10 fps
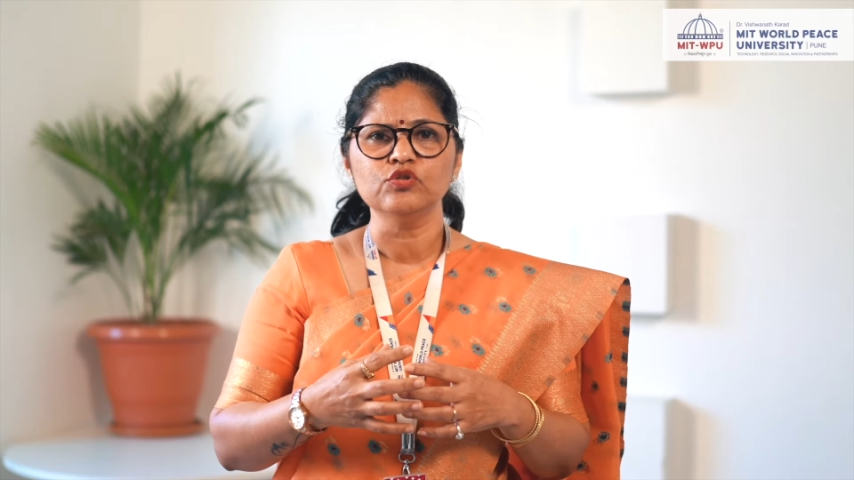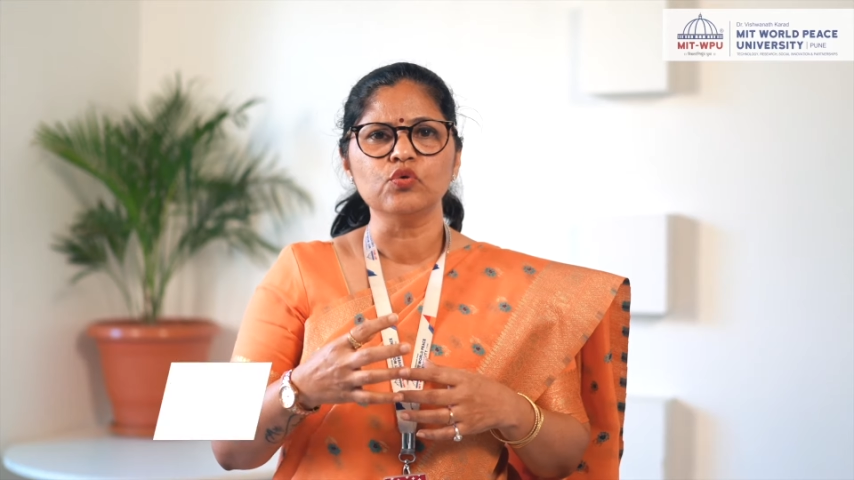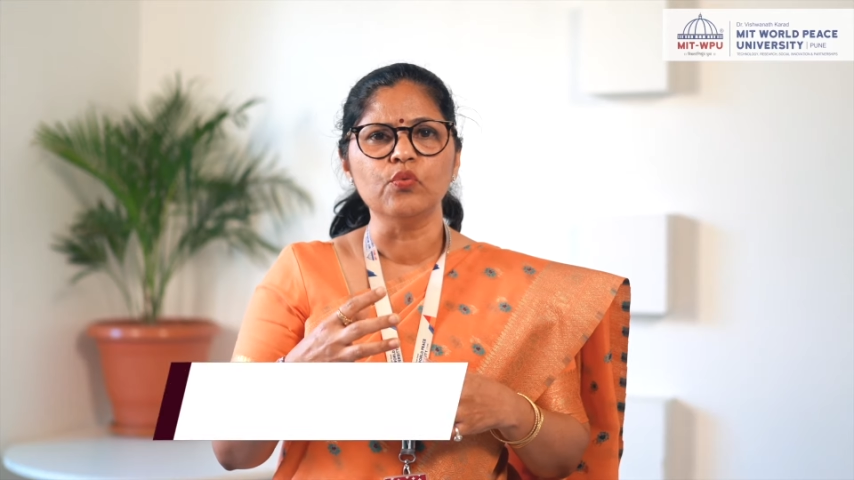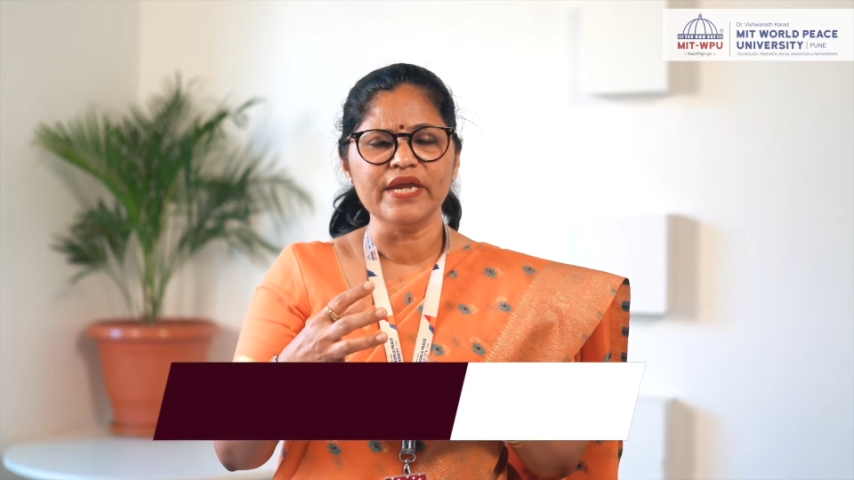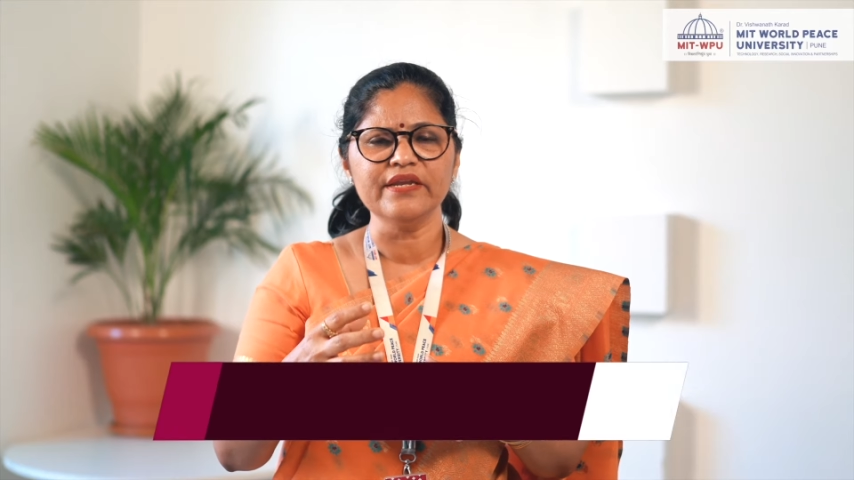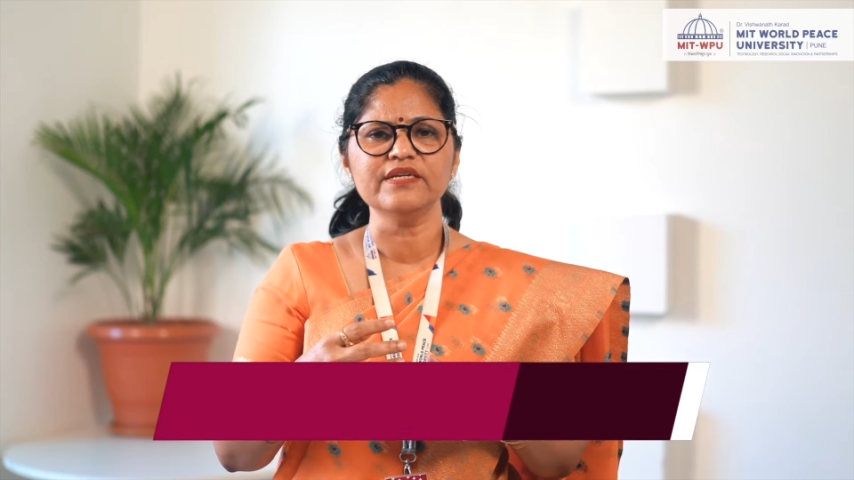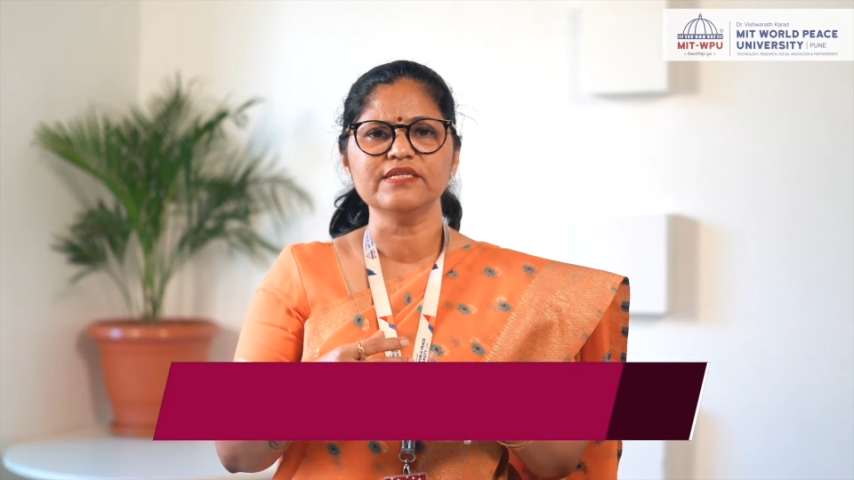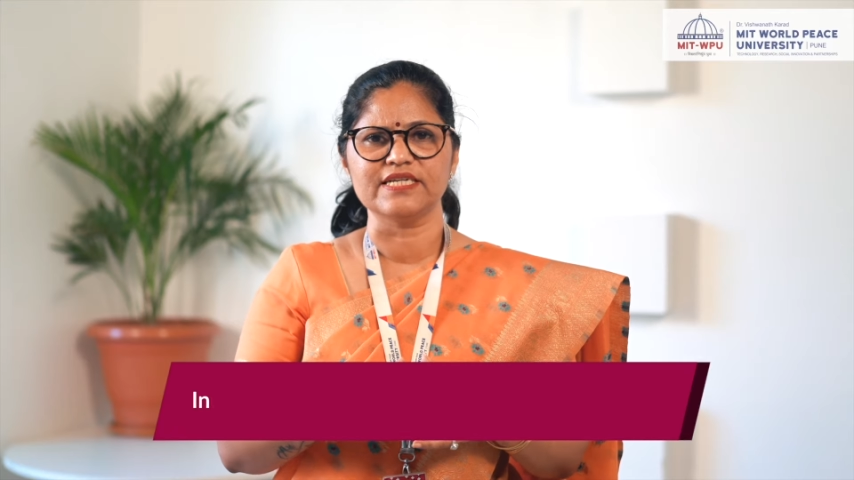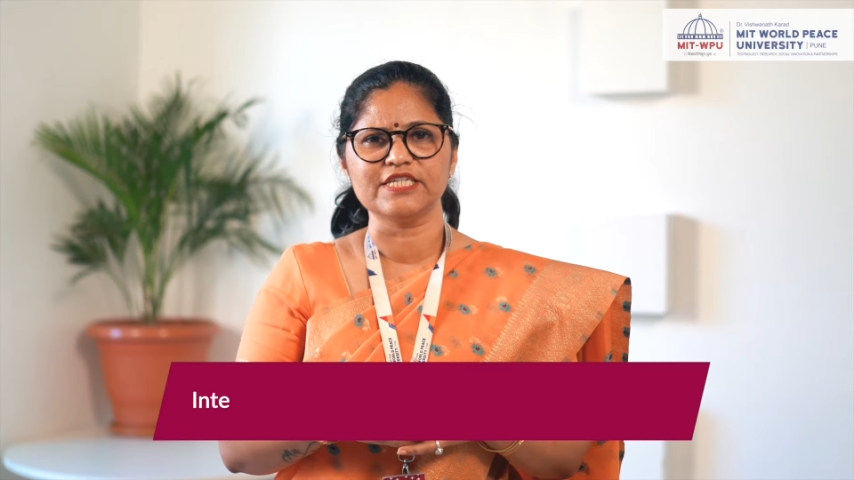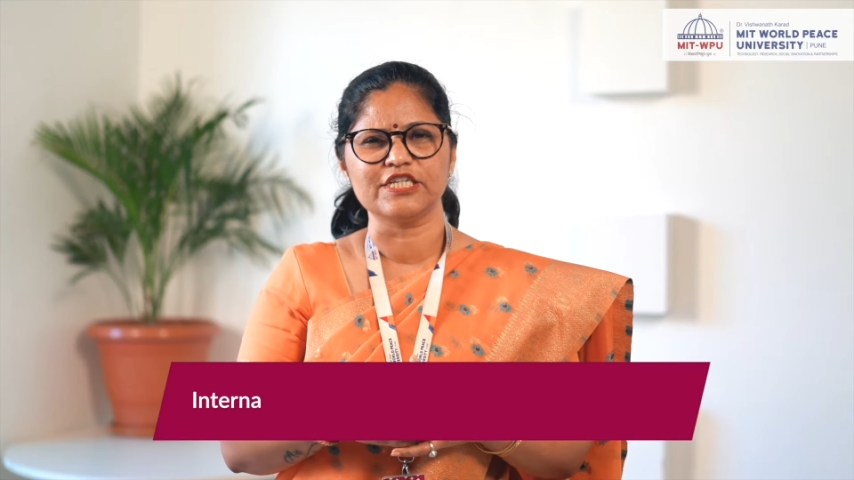to various
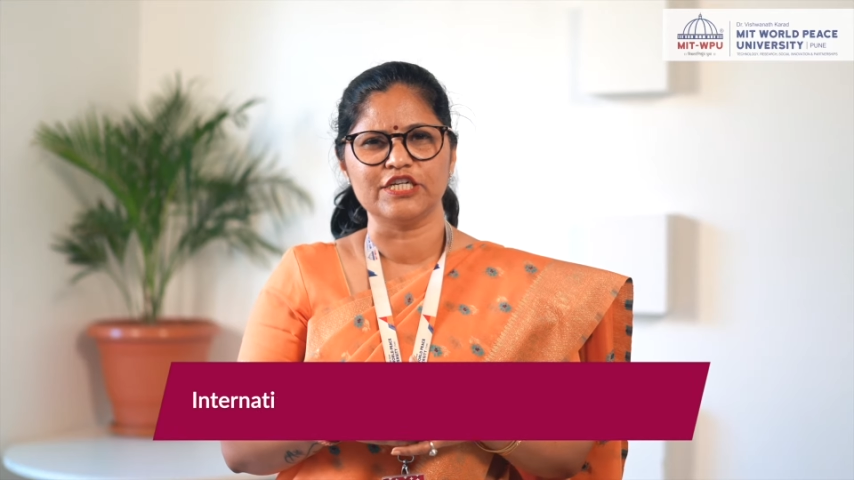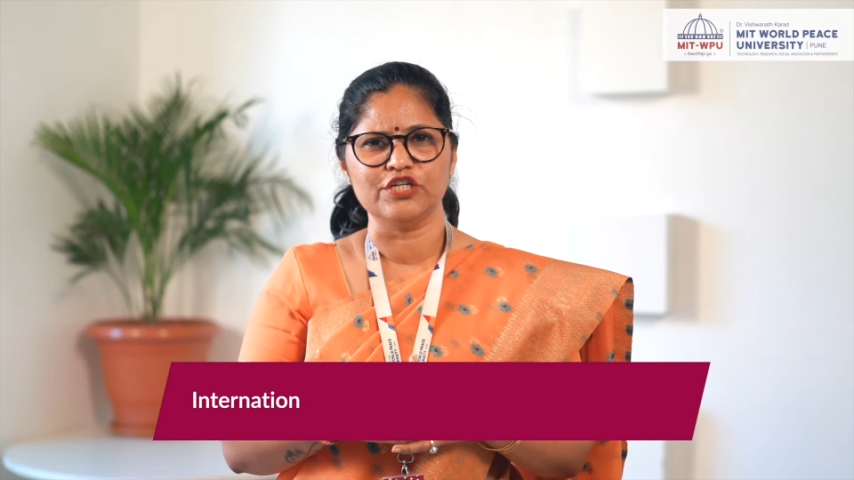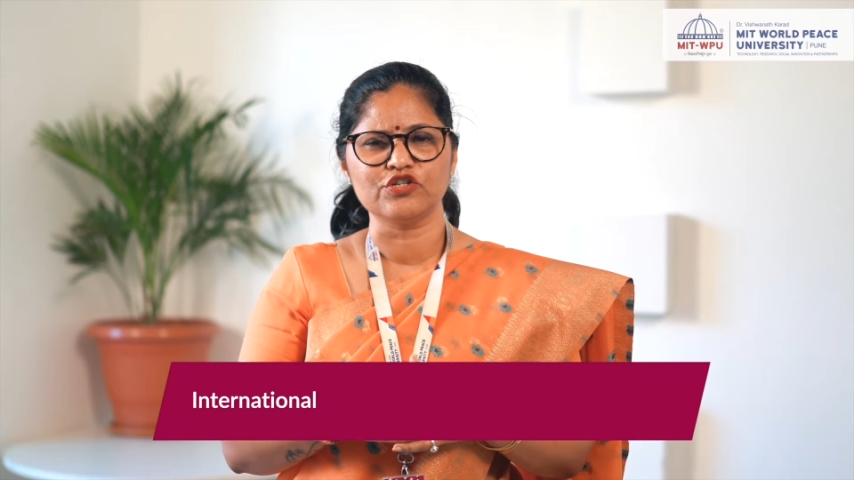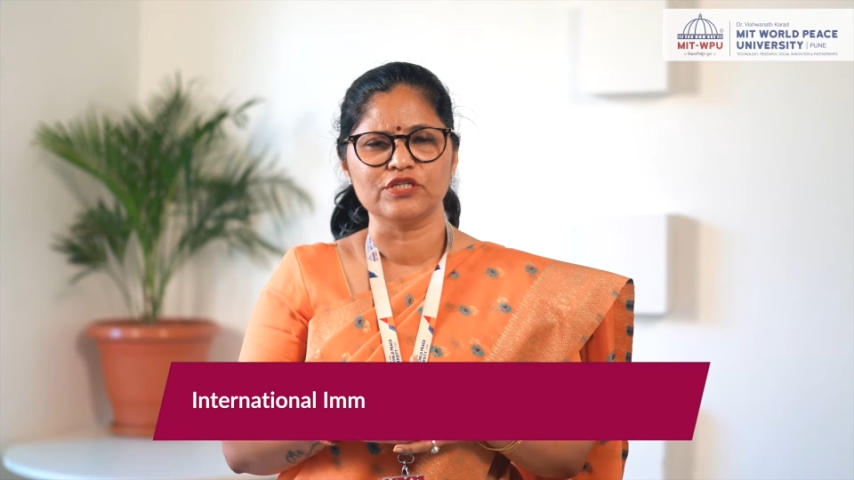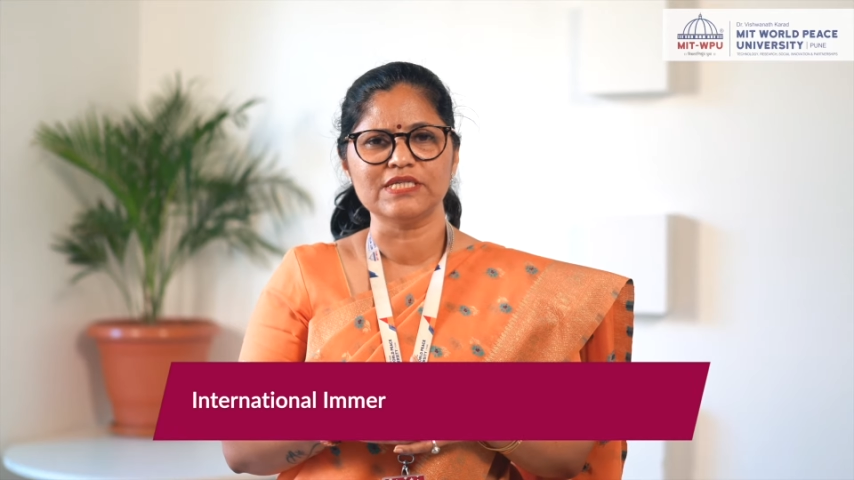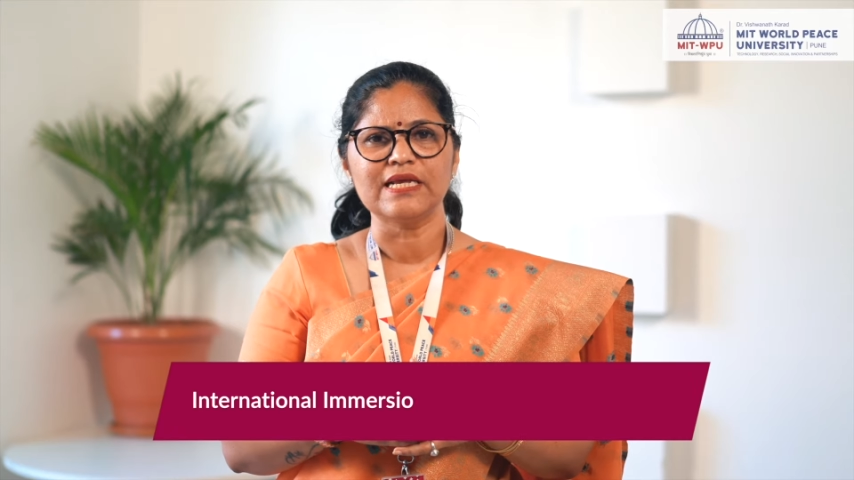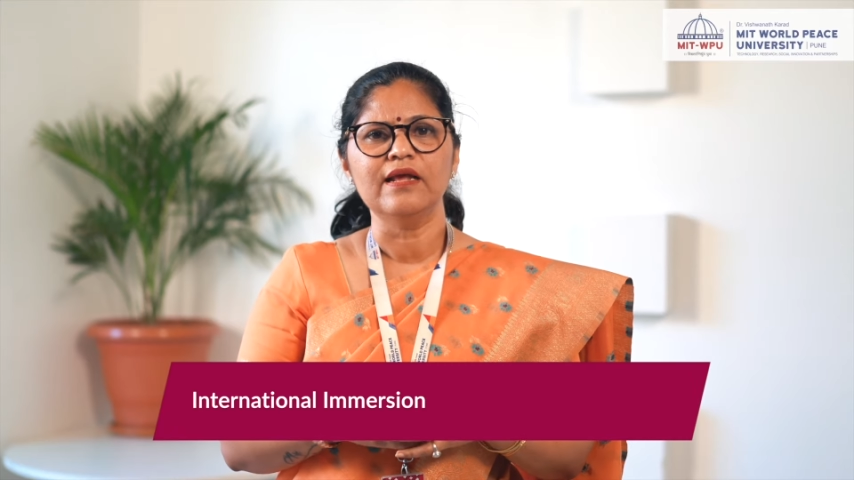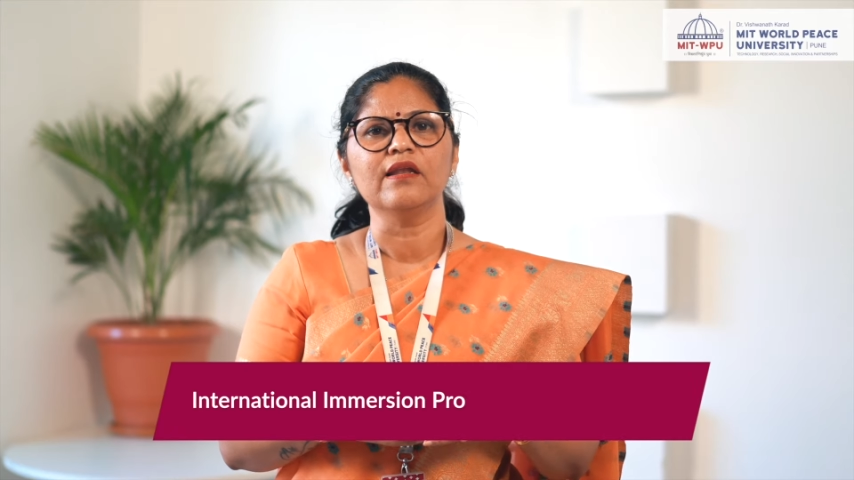destinations